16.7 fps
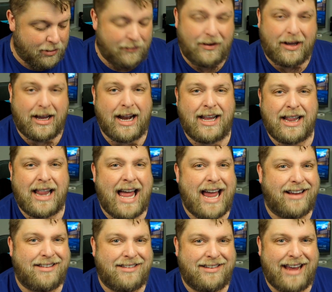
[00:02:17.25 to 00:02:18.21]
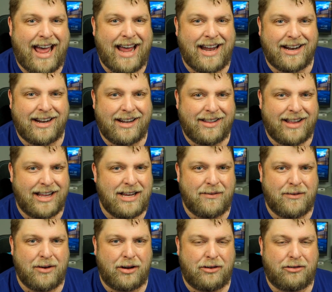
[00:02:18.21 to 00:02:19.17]
But if you're getting like 10, then
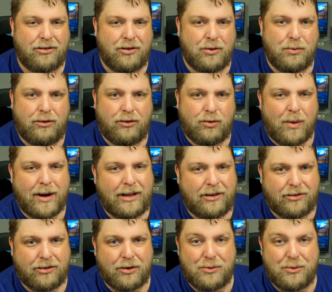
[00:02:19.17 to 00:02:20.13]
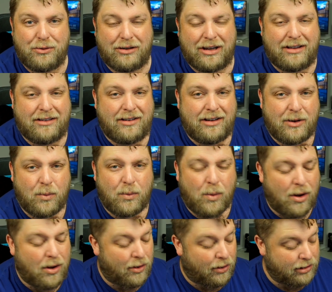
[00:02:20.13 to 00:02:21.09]
you've got to screw 20 screws into your
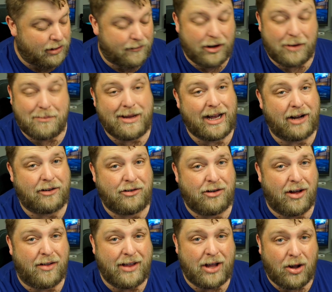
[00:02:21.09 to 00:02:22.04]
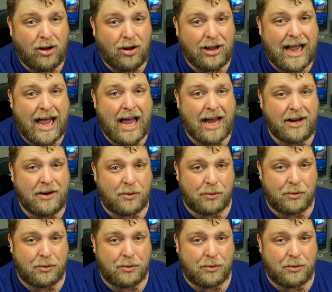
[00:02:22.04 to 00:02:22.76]
wall. You've got to make sure they all line